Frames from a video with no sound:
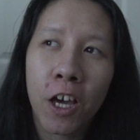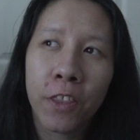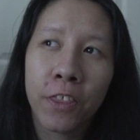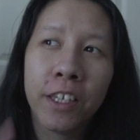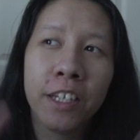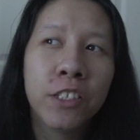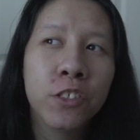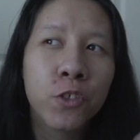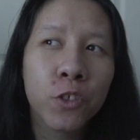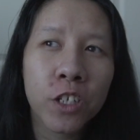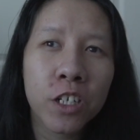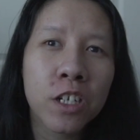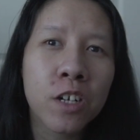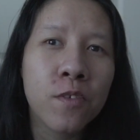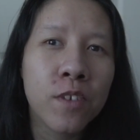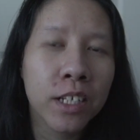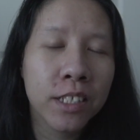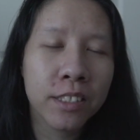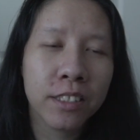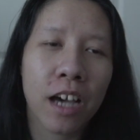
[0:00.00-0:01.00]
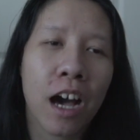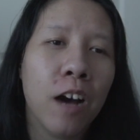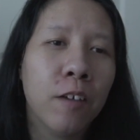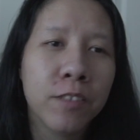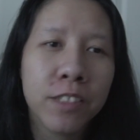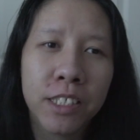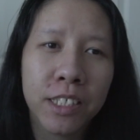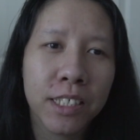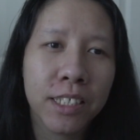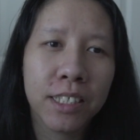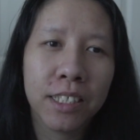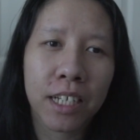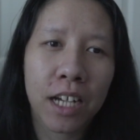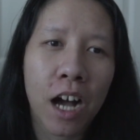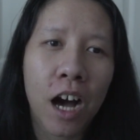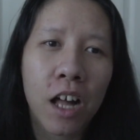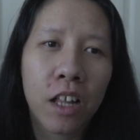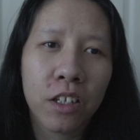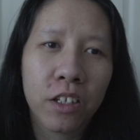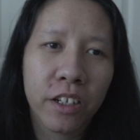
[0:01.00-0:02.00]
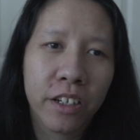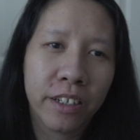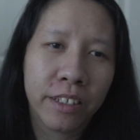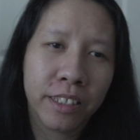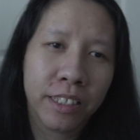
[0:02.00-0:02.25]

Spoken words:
the historical ones, obviously the color